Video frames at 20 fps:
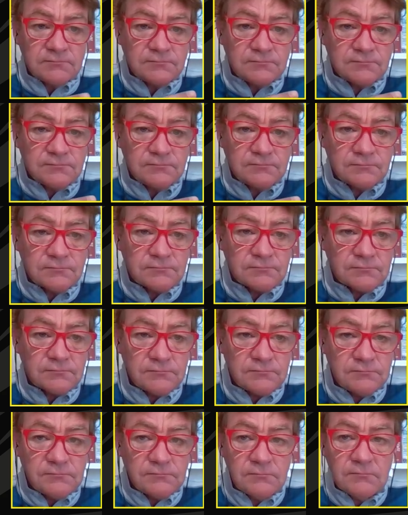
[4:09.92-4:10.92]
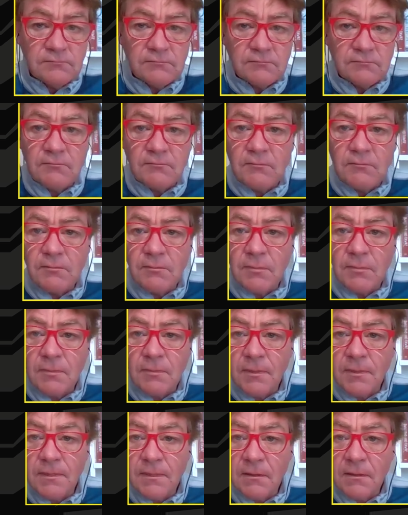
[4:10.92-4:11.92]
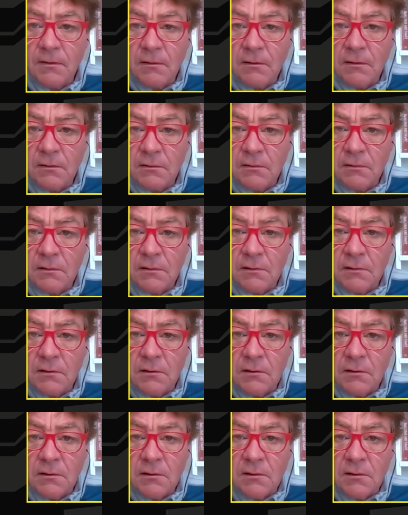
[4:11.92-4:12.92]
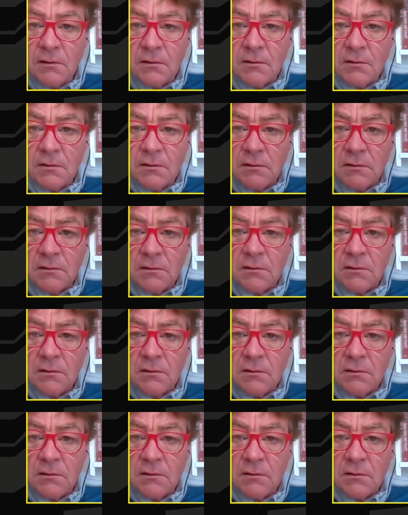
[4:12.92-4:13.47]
No words are spoken by the person on screen.